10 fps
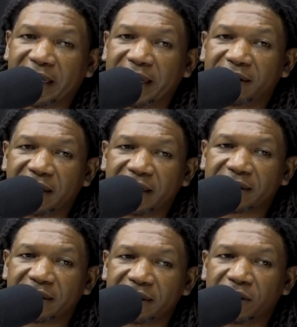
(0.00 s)
And
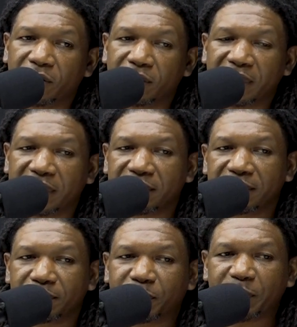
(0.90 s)

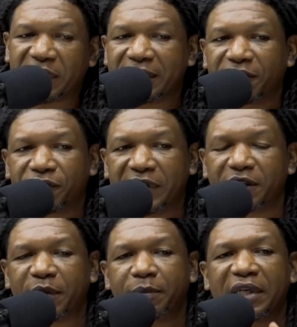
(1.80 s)
people are not afraid
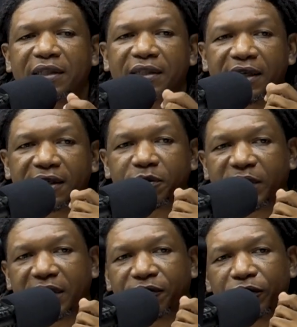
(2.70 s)
to make mistakes,
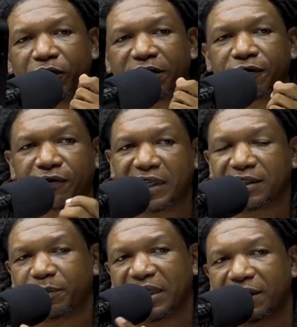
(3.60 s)
but if you are afraid
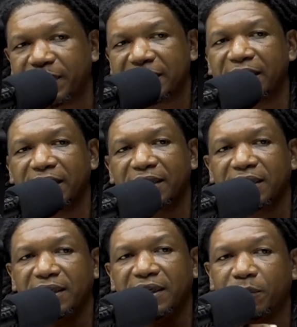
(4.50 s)
to make a mistake
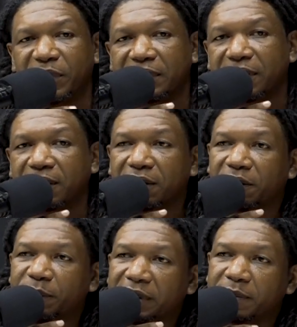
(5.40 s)
in a particular
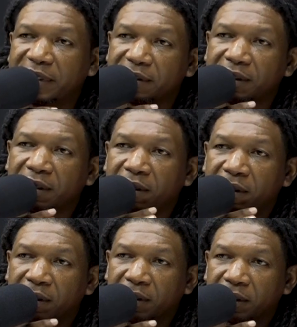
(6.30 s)
commitment,
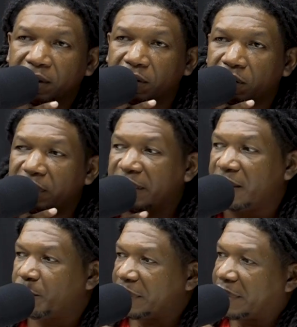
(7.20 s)
you know,
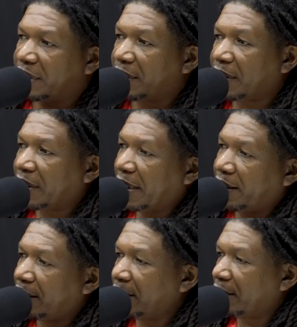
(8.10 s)
in a particular
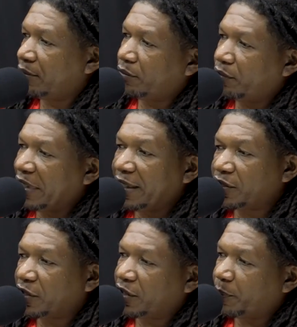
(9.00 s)

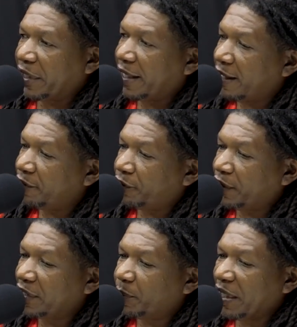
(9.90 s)
relationship you have, you're
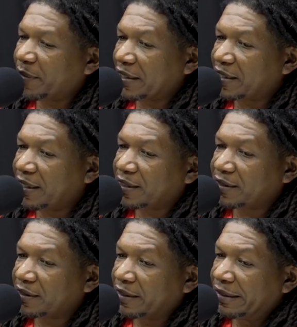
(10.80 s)
afraid to make
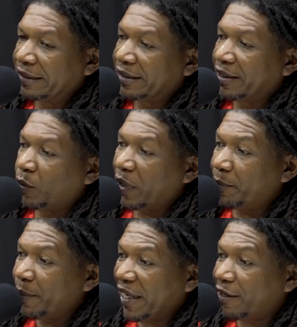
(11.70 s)
mistakes.
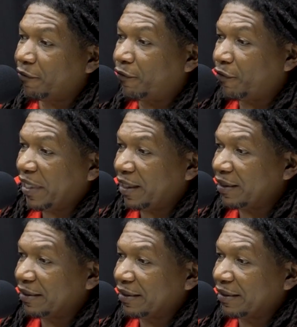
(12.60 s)
When men are afraid,